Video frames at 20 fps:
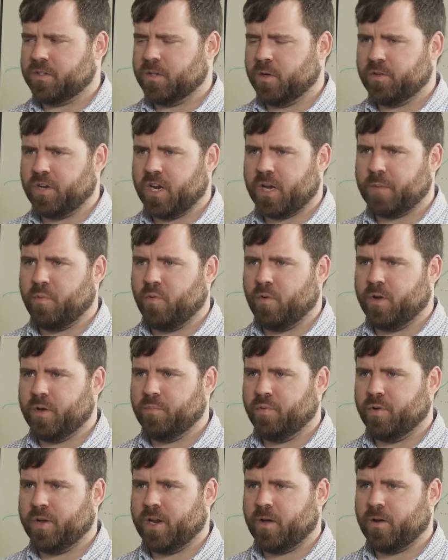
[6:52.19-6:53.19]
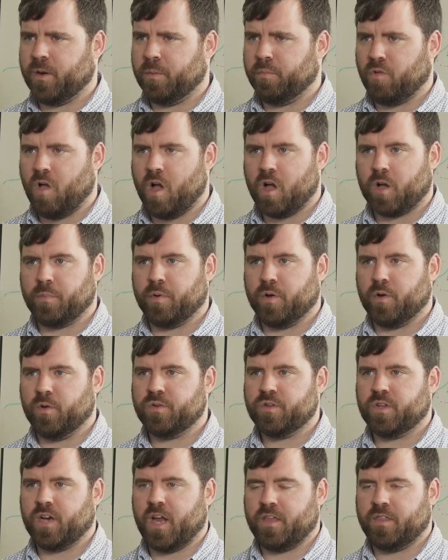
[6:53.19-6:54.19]
So Checkpoint put out a blog
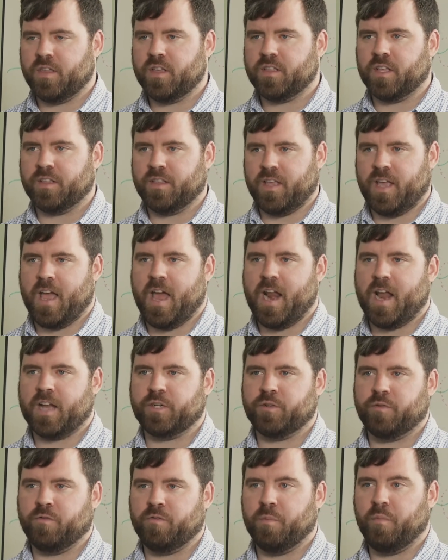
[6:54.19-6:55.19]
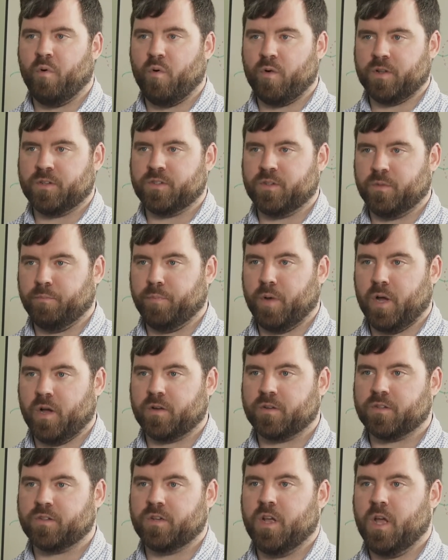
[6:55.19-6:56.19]
post, and I think that they had actually reported some
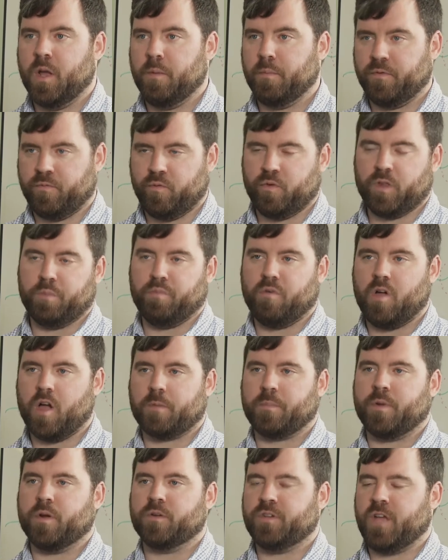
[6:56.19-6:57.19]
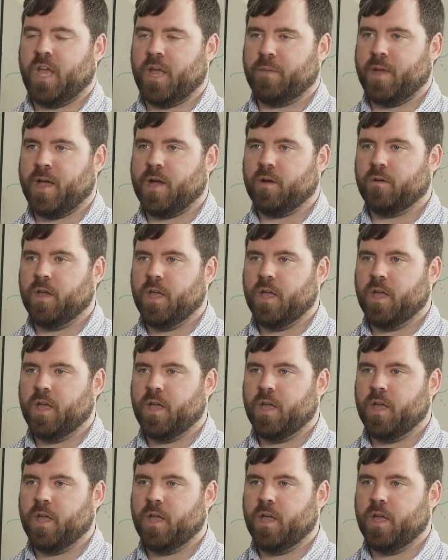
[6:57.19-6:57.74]
bugs before the blog post came out.